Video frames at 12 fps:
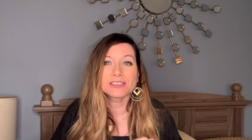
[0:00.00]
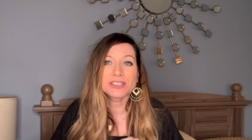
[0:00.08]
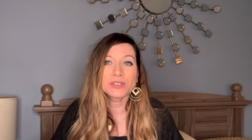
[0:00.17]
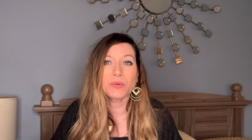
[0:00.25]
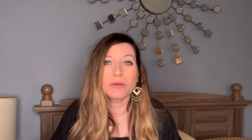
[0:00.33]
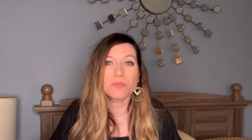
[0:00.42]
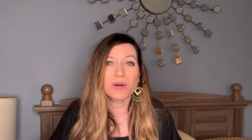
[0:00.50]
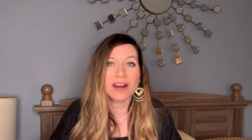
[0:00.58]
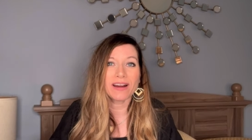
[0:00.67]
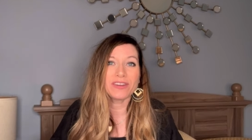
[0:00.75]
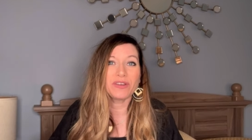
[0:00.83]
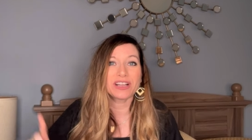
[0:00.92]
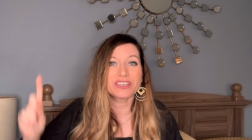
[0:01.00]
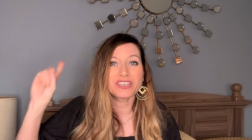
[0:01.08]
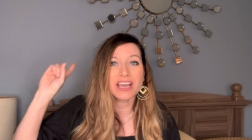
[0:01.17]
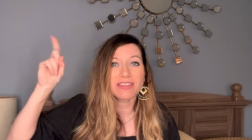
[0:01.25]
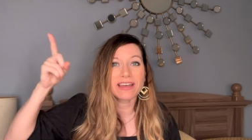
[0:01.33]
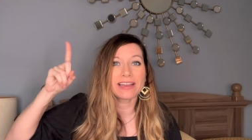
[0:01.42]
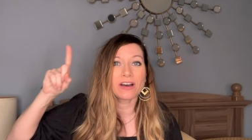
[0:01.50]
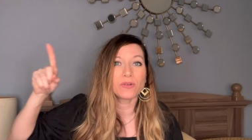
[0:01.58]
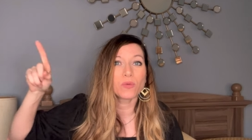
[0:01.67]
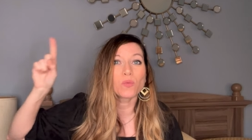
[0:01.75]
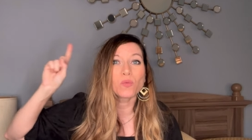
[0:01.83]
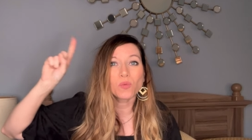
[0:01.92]
swimwear, and you can check that out
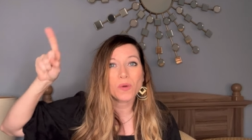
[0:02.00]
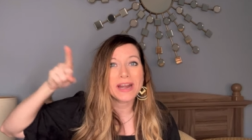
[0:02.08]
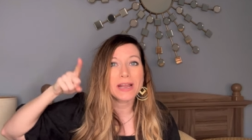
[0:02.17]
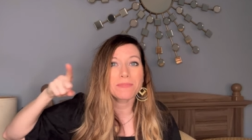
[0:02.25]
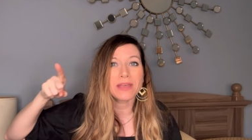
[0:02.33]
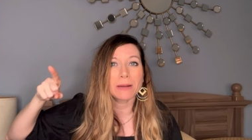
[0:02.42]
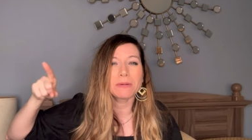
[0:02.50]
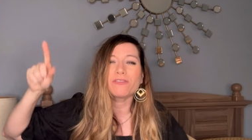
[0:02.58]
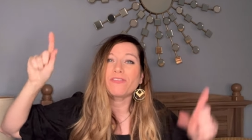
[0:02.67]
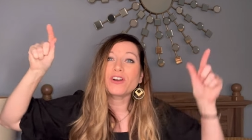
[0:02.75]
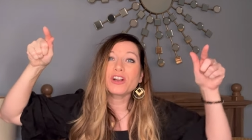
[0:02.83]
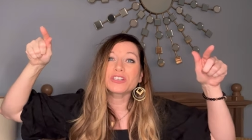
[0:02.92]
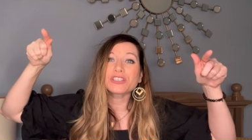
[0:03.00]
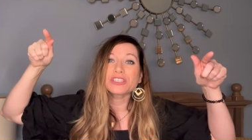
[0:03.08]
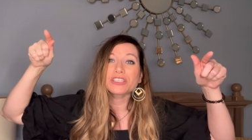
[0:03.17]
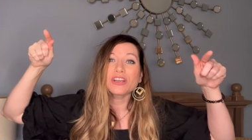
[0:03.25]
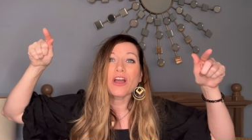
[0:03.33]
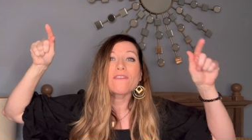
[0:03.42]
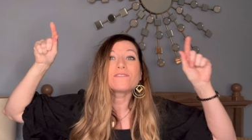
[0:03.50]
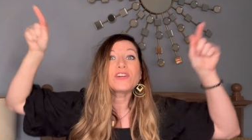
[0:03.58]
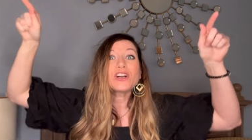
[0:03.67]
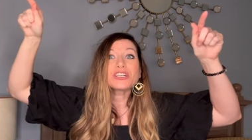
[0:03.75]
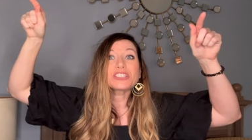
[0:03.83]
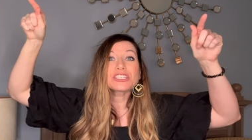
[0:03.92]
right up there. But first,
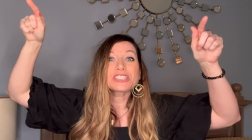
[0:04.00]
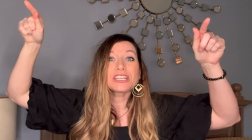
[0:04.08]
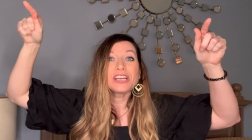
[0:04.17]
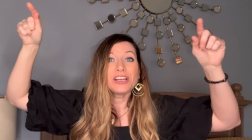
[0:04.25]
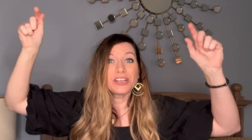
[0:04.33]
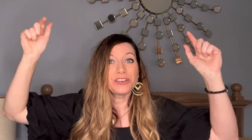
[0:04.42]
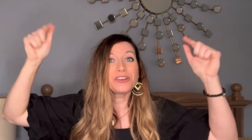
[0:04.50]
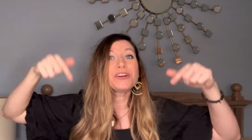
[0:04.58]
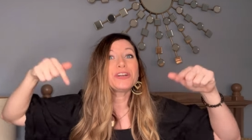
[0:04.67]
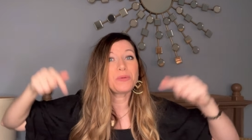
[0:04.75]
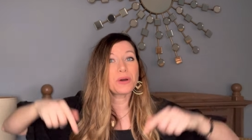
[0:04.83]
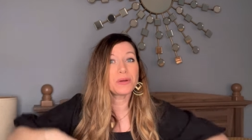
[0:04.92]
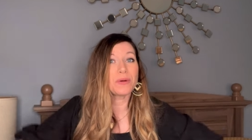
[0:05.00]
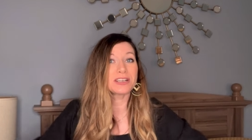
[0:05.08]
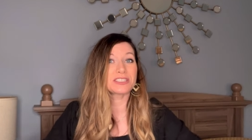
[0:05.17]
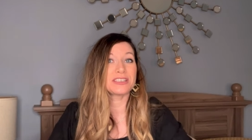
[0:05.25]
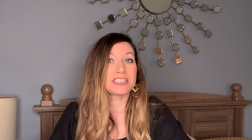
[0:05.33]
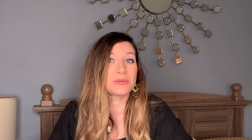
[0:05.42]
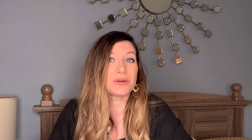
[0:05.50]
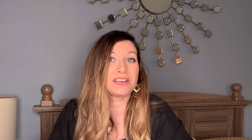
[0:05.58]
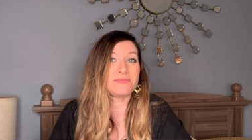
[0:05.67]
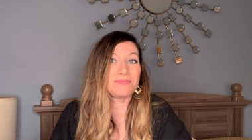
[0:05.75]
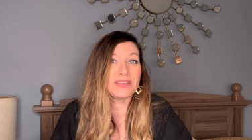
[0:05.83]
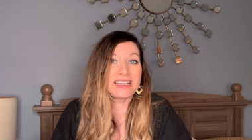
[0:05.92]
you're gonna wanna watch this one
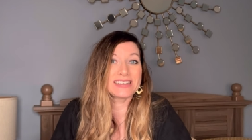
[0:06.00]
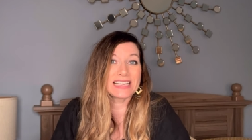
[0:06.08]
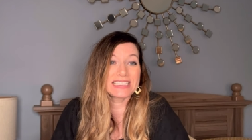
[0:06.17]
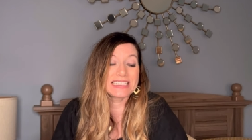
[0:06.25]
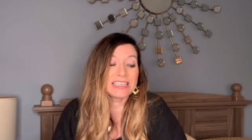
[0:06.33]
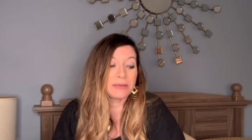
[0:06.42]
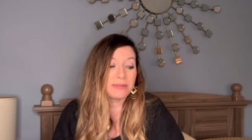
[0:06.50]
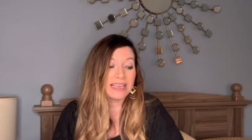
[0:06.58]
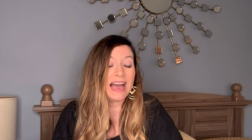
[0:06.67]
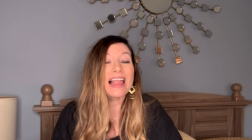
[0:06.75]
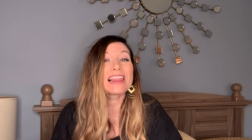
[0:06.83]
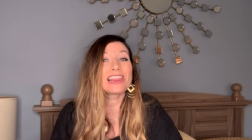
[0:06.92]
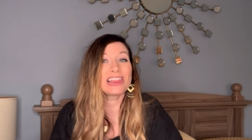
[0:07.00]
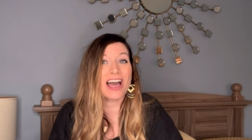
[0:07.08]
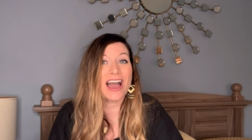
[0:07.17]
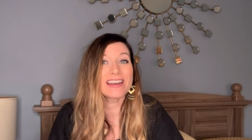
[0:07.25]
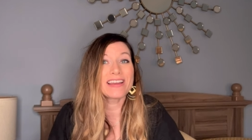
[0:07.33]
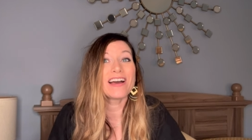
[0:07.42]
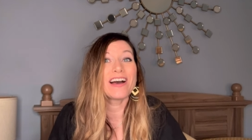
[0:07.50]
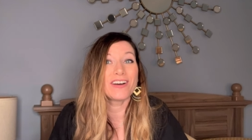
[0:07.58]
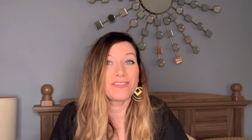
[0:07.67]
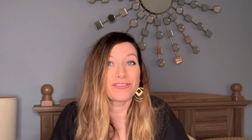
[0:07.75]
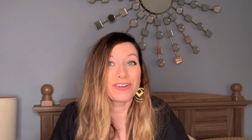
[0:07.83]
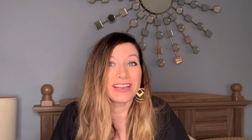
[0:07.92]
because this is gonna be a lot
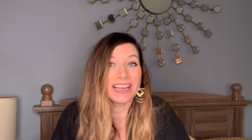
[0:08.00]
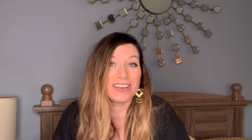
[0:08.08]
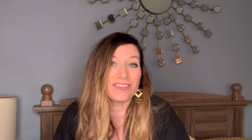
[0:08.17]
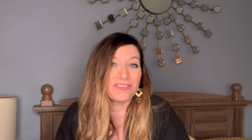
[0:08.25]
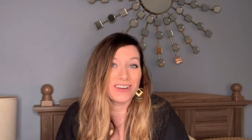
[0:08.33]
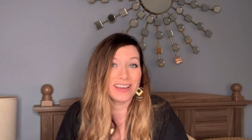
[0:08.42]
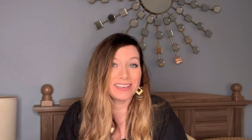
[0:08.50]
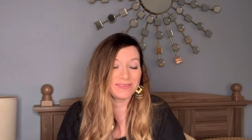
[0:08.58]
of freaking fun.